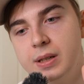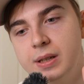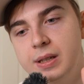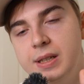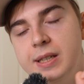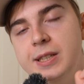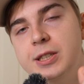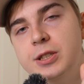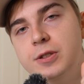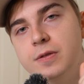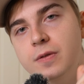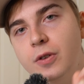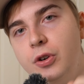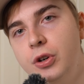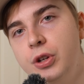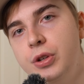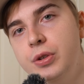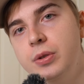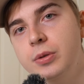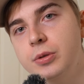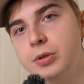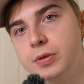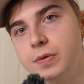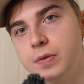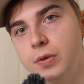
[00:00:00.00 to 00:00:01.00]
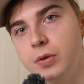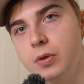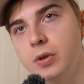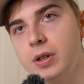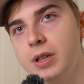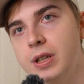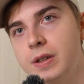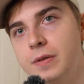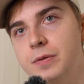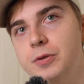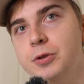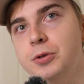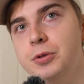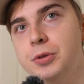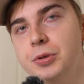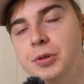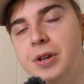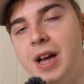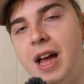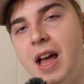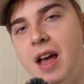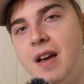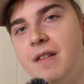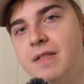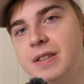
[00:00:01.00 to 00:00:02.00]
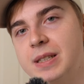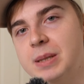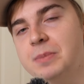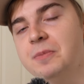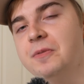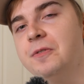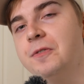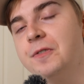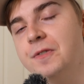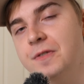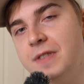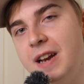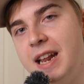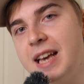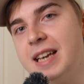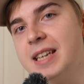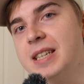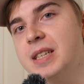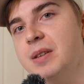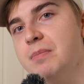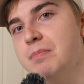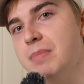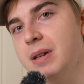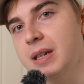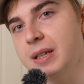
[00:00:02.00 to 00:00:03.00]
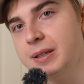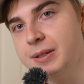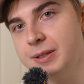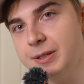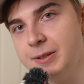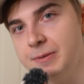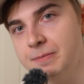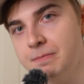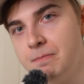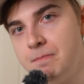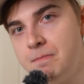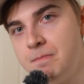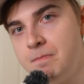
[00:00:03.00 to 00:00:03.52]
it's very useful if you do have some flexibility.